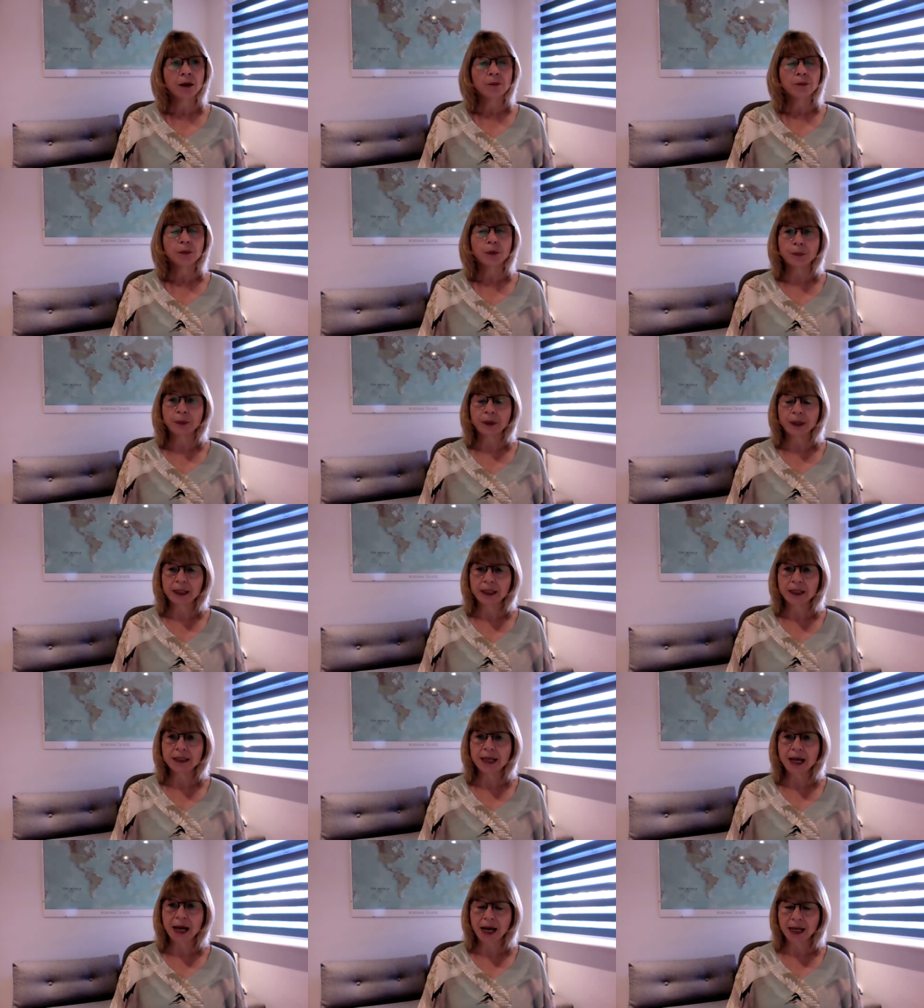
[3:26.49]
but
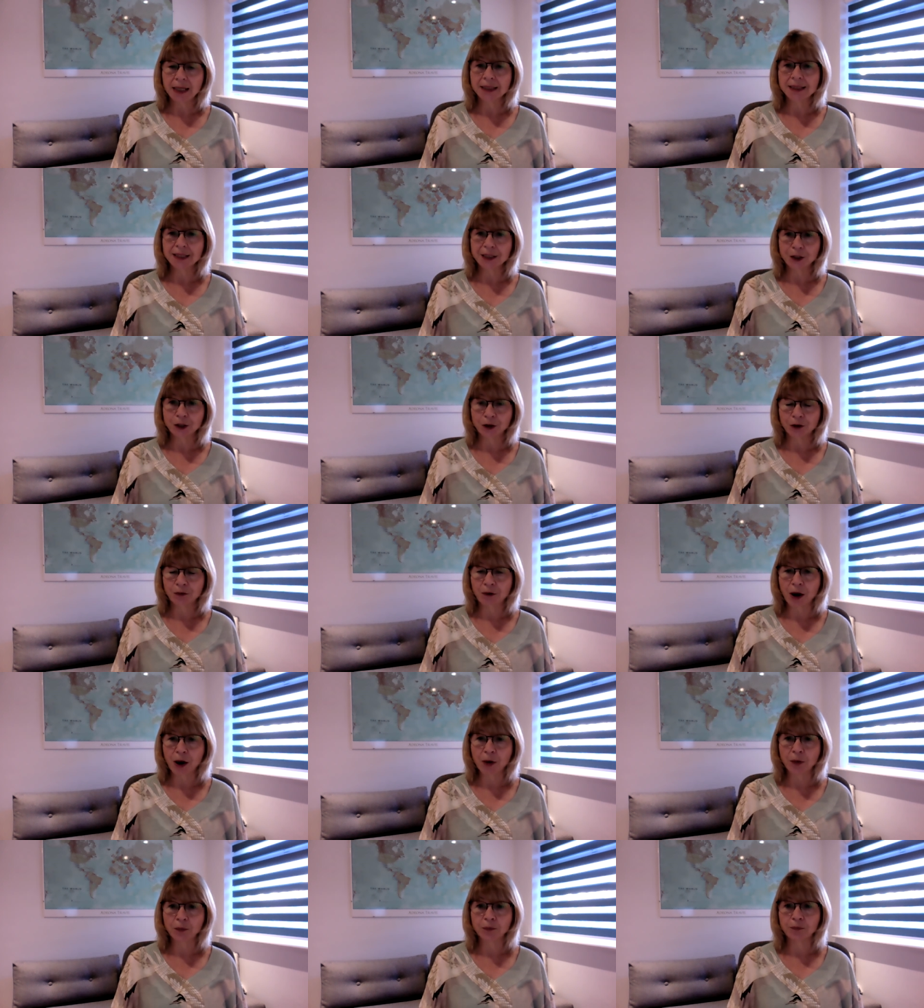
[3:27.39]
please add in your
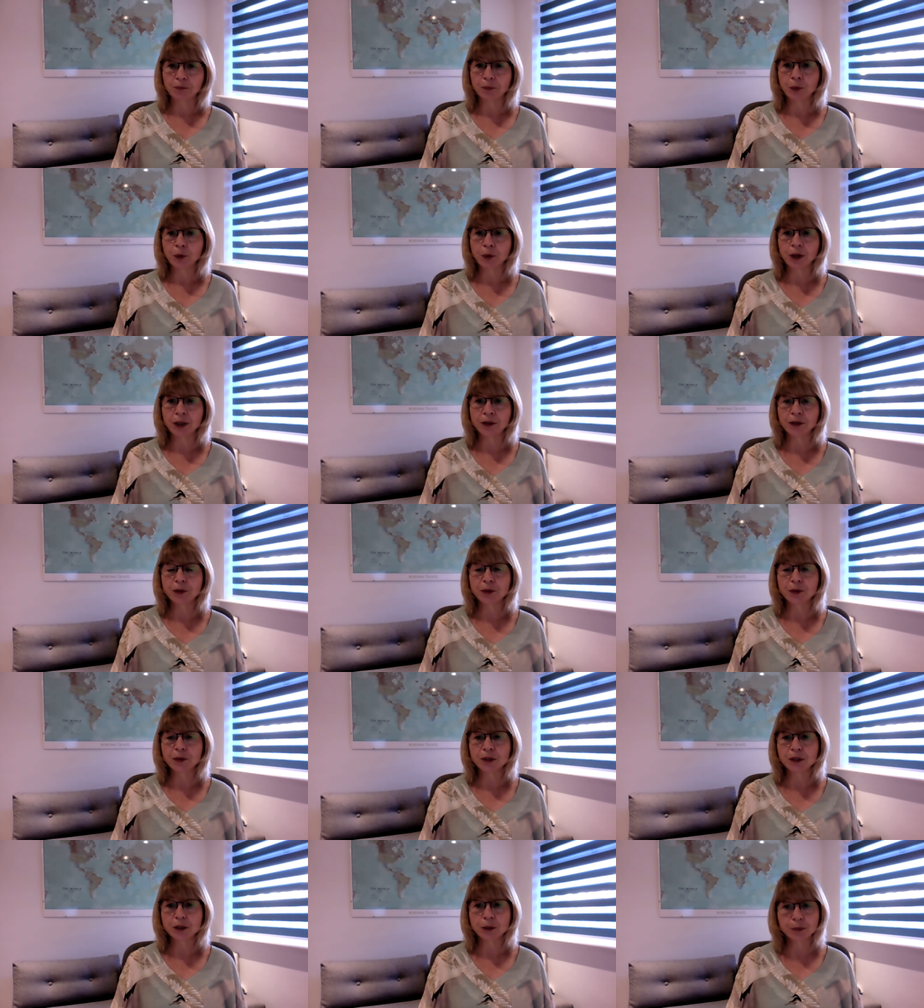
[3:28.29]
own, put in
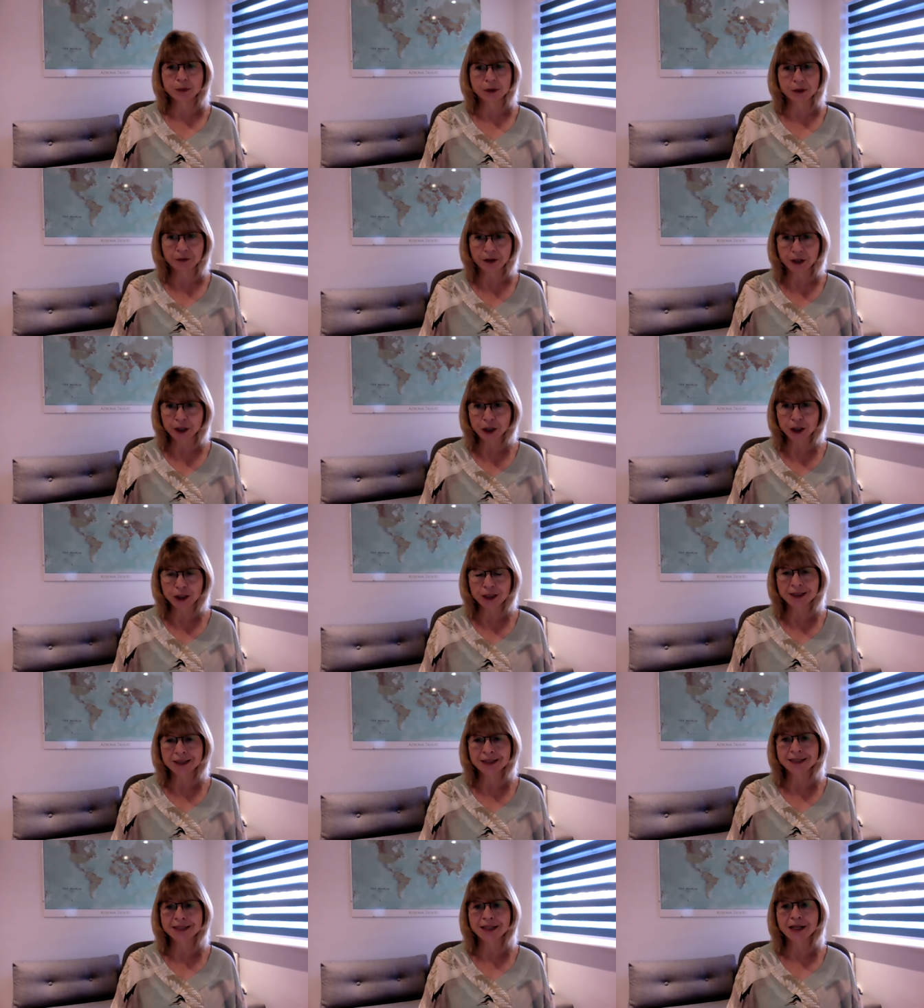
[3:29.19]
those
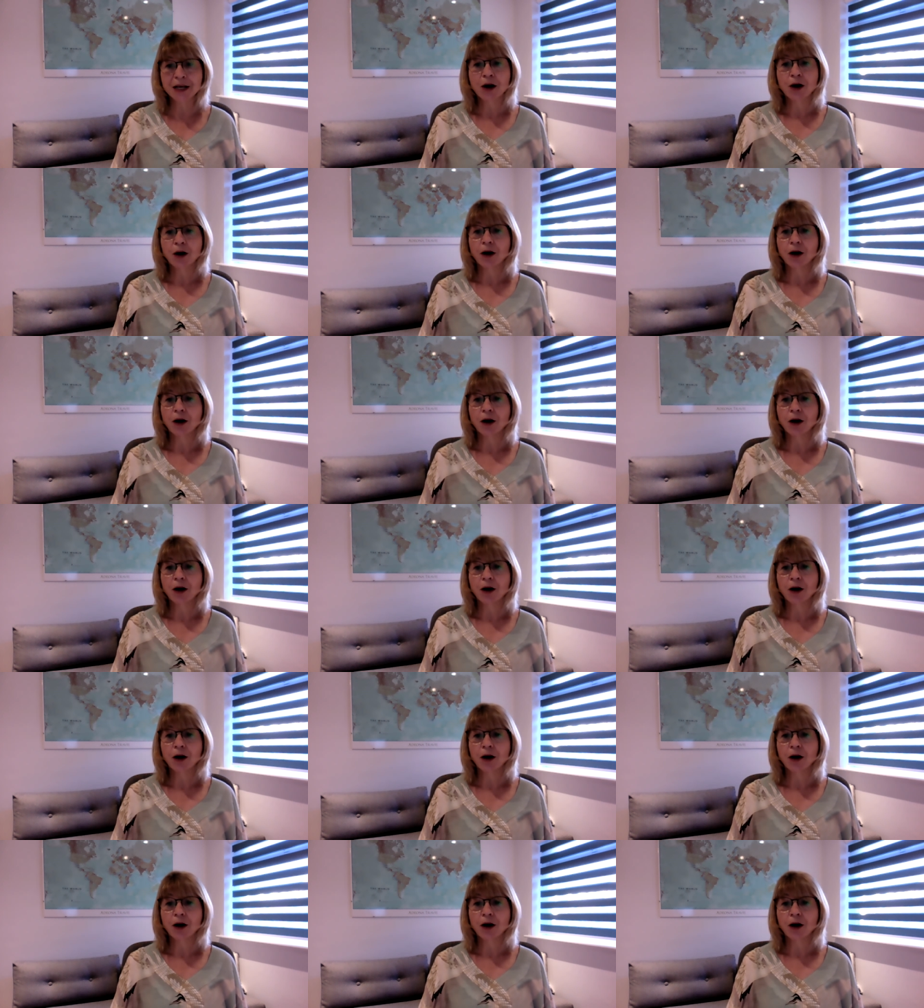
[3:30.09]
subdivisions